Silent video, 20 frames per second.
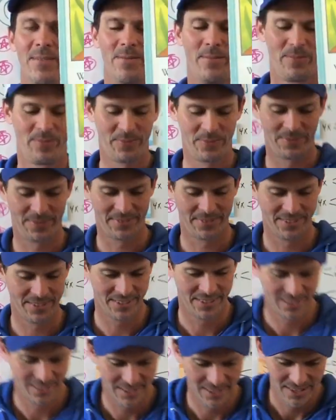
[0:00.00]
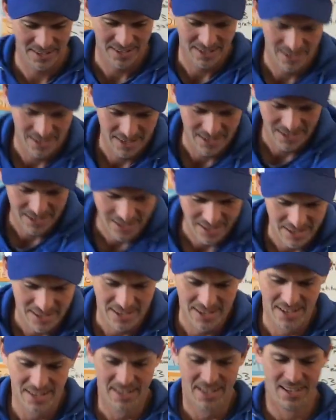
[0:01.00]
A Fairy Went
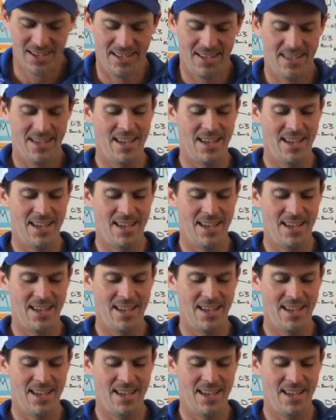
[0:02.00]
A-Marketing.